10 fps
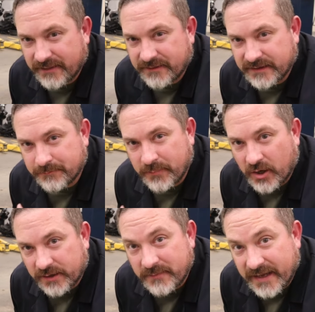of the
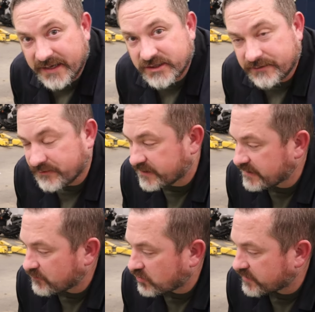bottom edge of the
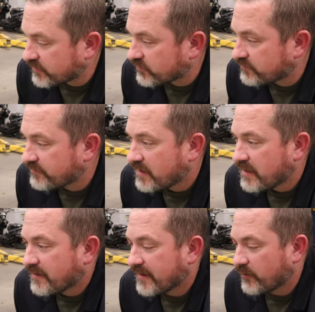T-molding groove.
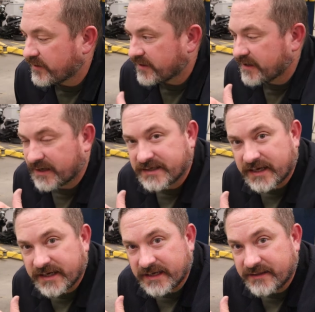That way you can kind of
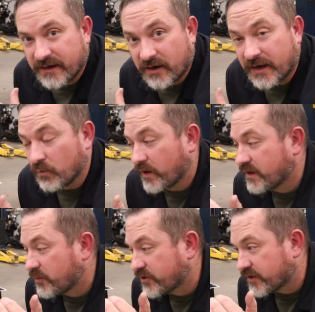tuck it in there, and when
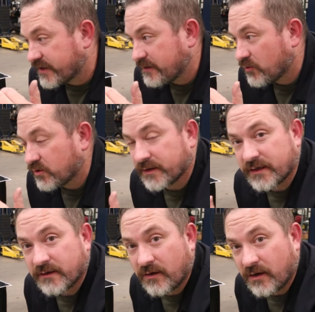you put your
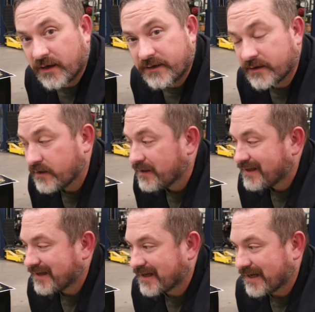T-molding on,
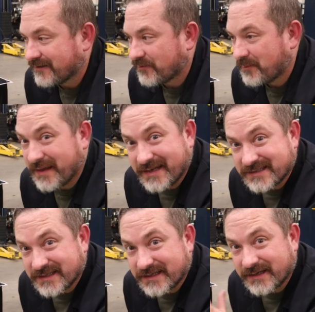it kind of
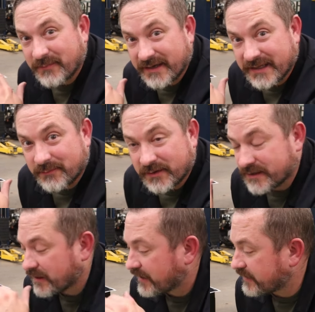pins it and might keep it
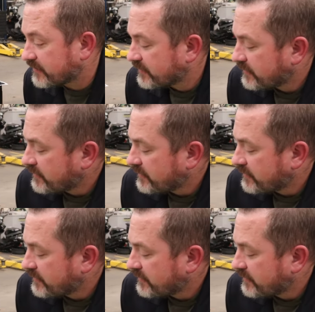tight.